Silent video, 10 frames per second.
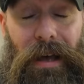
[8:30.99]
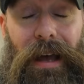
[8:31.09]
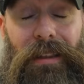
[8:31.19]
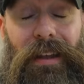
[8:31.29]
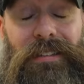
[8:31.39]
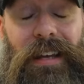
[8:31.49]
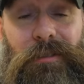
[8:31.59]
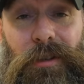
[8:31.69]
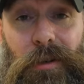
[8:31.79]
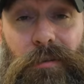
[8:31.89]
I like
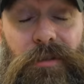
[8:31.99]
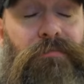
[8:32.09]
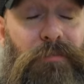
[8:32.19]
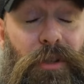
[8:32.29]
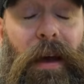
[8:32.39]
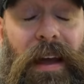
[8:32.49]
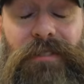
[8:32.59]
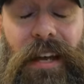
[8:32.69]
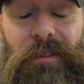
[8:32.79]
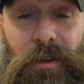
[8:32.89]
tattoos, so I
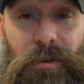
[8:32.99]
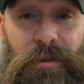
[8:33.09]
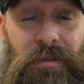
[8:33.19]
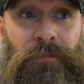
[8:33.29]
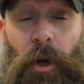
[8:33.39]
have tattoos.